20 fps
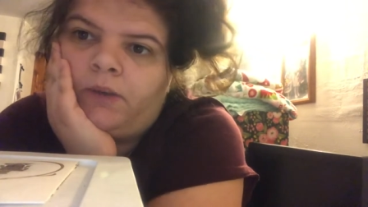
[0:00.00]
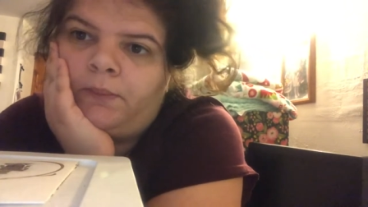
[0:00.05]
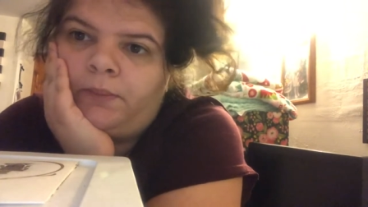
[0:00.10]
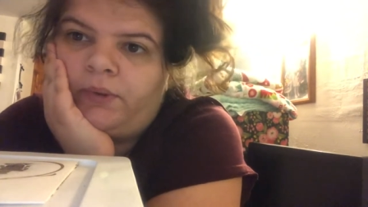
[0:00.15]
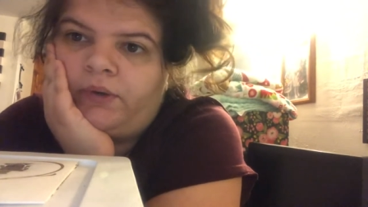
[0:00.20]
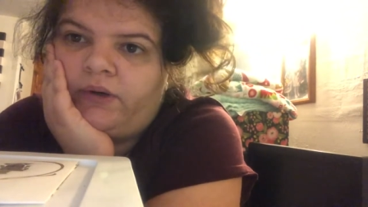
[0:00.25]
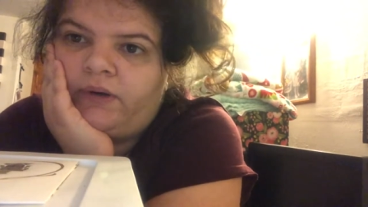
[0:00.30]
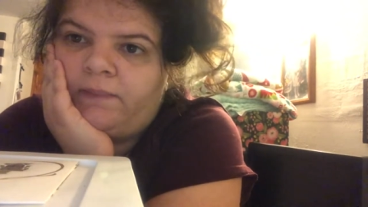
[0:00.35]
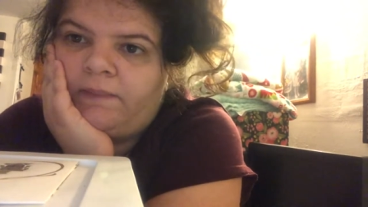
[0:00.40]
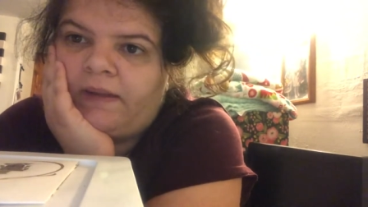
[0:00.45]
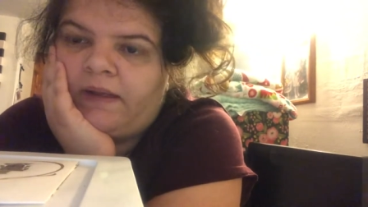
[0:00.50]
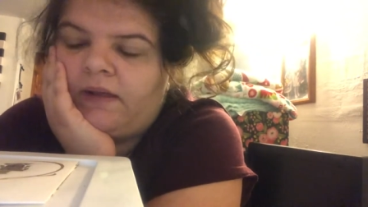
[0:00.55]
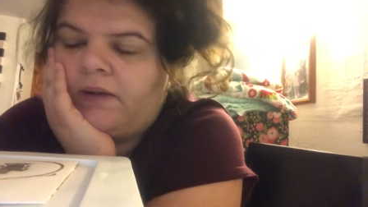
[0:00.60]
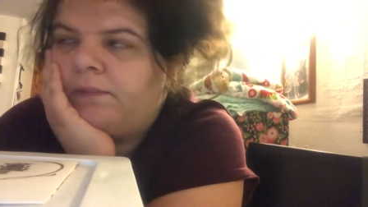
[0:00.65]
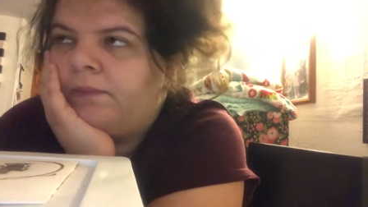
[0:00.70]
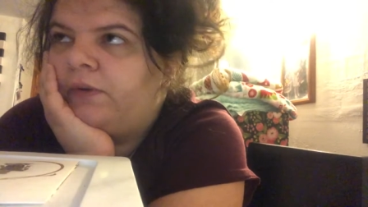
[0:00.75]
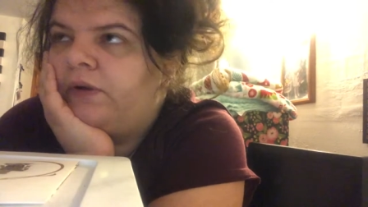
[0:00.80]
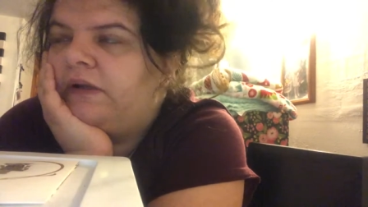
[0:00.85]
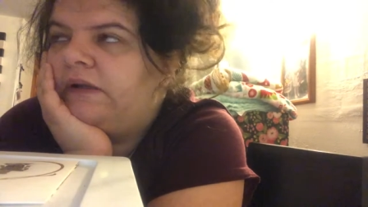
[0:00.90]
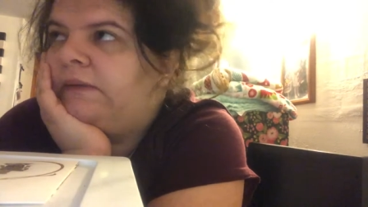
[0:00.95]
putting
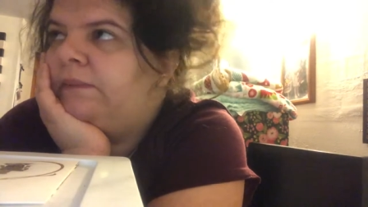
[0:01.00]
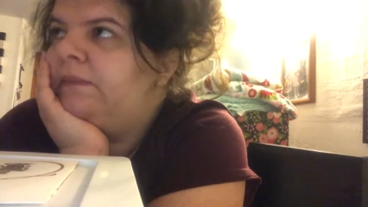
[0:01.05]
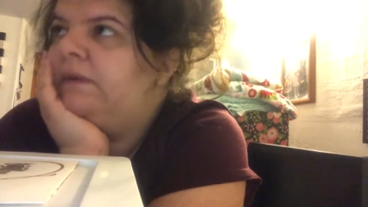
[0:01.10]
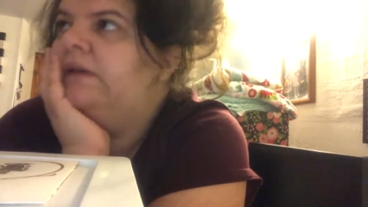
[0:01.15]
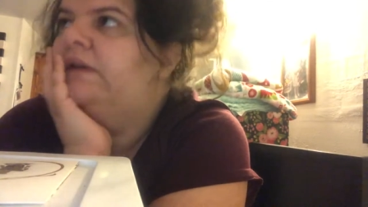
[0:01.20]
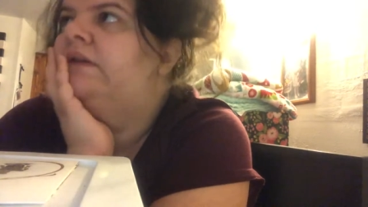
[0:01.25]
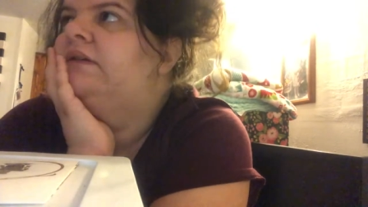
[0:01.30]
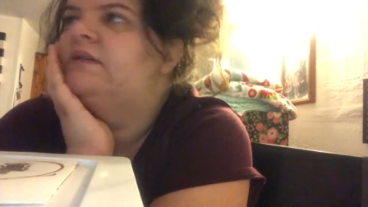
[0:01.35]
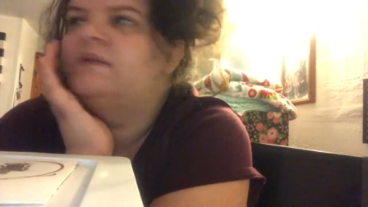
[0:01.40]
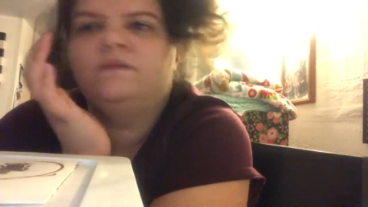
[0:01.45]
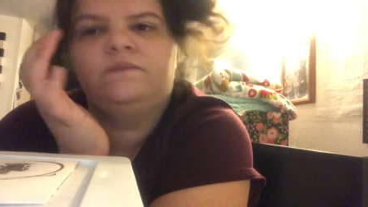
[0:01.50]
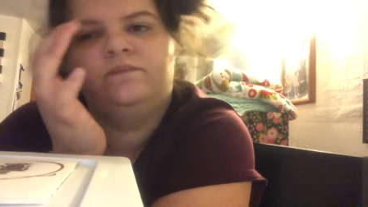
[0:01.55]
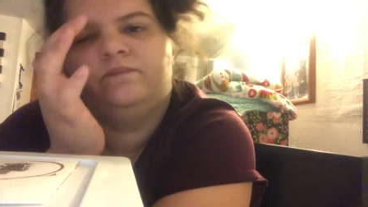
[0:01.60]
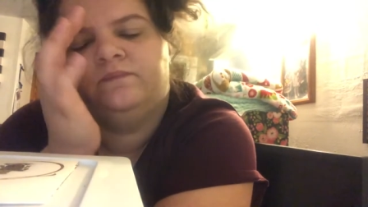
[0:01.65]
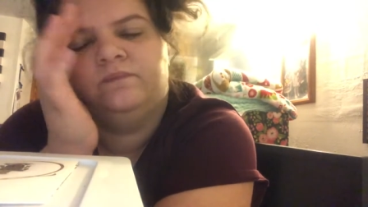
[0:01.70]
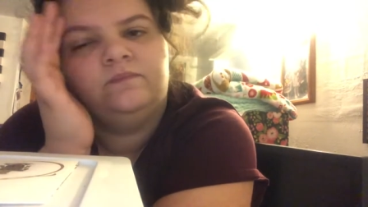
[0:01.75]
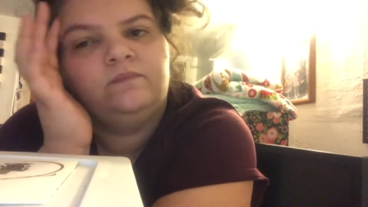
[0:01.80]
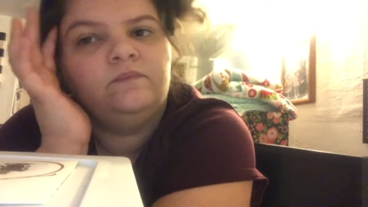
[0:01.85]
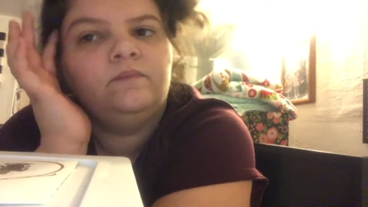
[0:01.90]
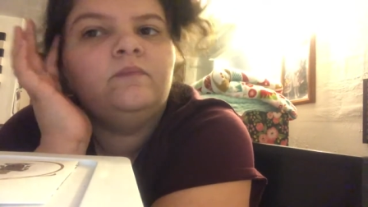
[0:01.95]
makeup on because
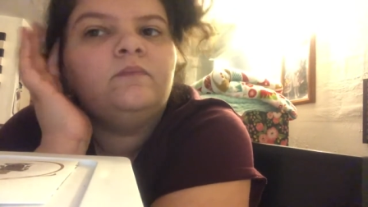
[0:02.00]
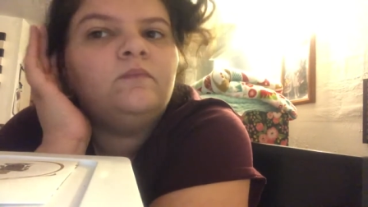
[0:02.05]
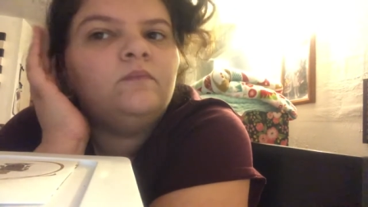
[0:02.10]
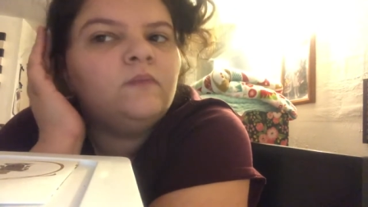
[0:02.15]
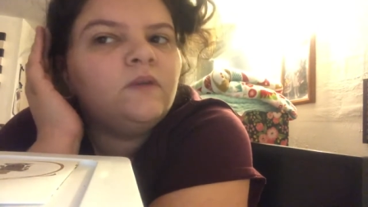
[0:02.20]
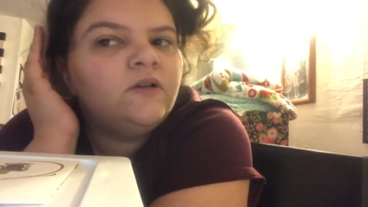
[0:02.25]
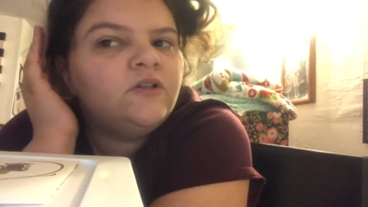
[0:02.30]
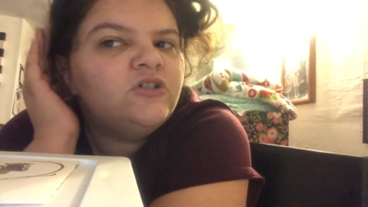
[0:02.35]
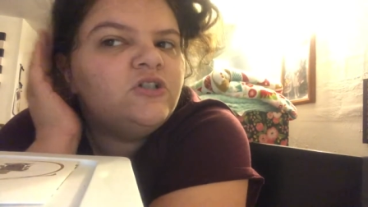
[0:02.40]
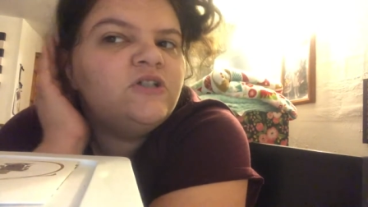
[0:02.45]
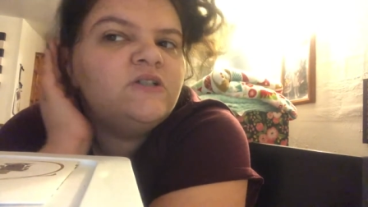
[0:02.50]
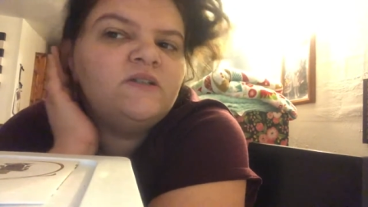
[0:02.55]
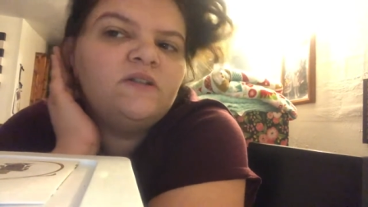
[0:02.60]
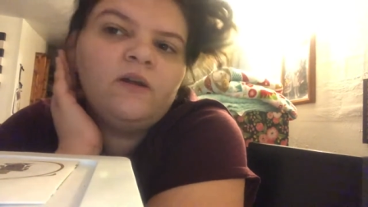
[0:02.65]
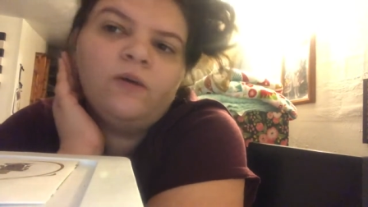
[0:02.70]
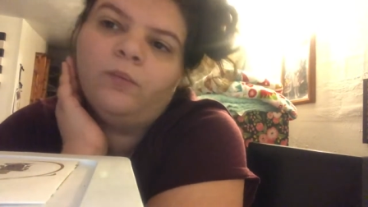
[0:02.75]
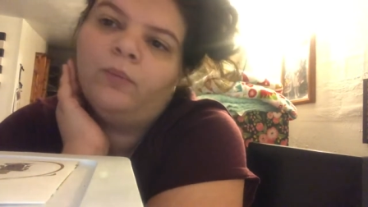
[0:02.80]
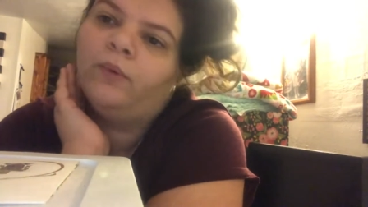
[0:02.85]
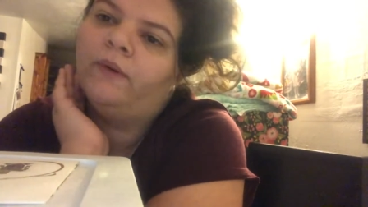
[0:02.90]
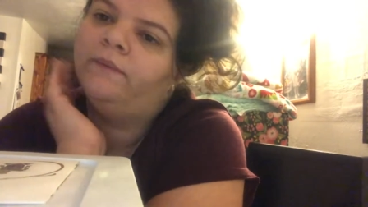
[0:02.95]
there's just
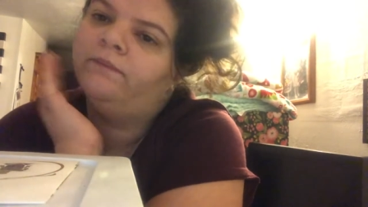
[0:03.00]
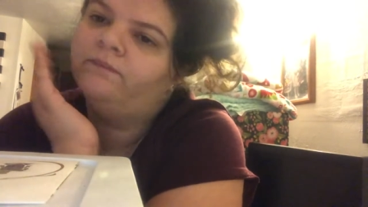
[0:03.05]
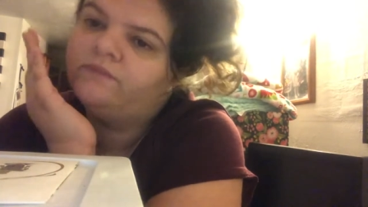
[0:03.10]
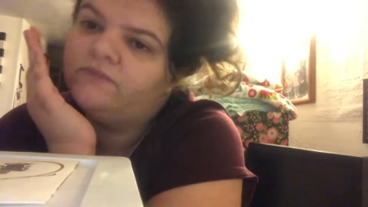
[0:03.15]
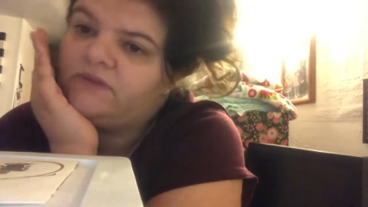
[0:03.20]
no point.